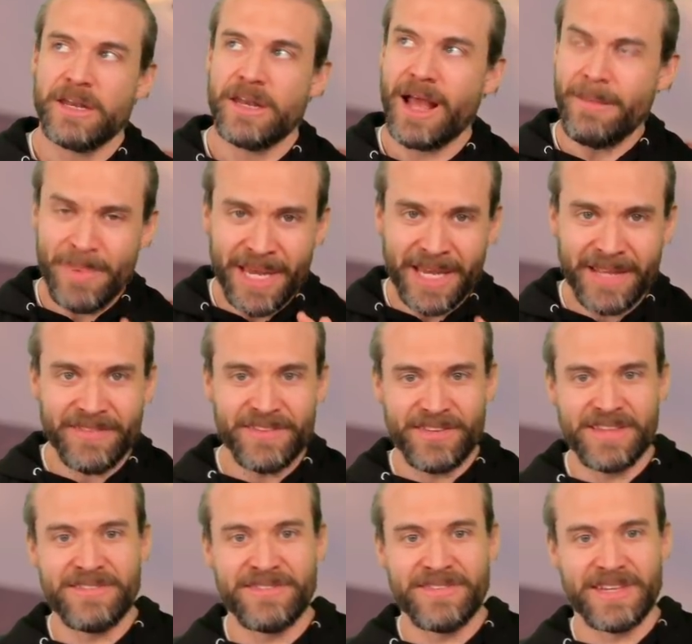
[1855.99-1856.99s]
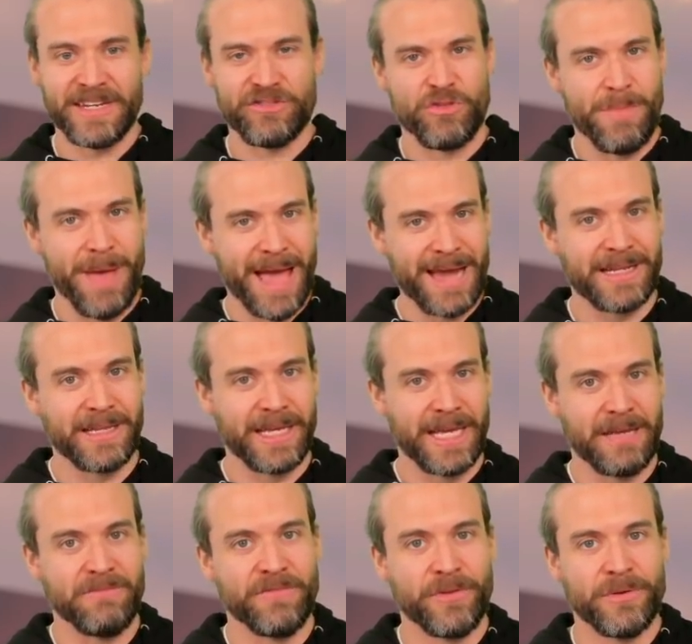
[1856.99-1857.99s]
Not big in the sense that it dramatically
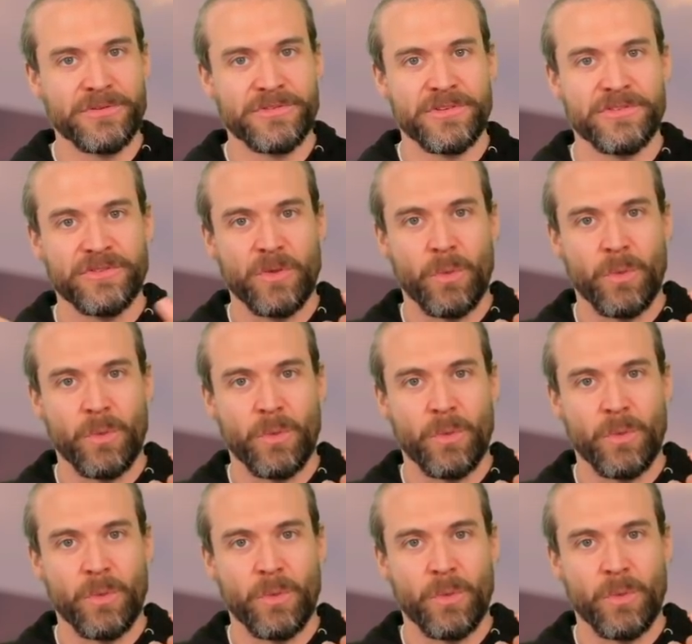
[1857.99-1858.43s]
influences